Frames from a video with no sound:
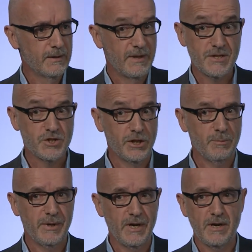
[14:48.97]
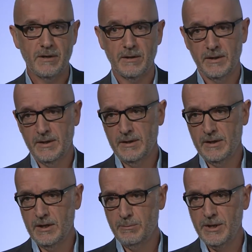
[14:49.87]
That's GDPR
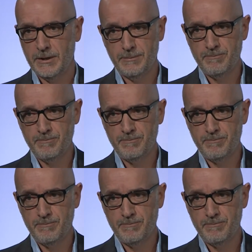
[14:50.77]
in a minute.